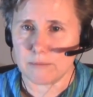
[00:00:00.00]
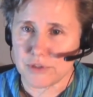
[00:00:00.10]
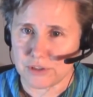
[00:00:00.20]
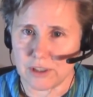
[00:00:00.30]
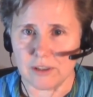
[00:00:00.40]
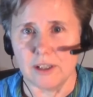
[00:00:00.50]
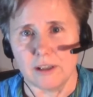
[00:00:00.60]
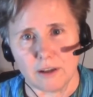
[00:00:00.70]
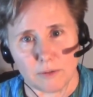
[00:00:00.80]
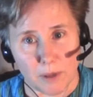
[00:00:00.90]
She said,
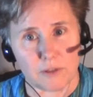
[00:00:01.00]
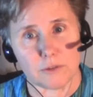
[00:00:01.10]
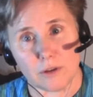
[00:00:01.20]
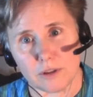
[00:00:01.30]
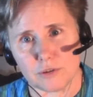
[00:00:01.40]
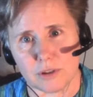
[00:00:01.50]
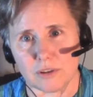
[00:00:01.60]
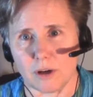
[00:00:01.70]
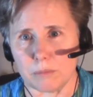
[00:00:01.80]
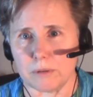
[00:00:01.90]
here's my story that you can
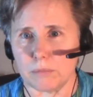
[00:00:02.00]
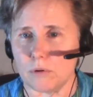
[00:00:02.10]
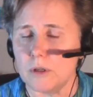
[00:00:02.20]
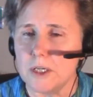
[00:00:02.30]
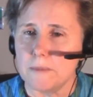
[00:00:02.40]
tell people.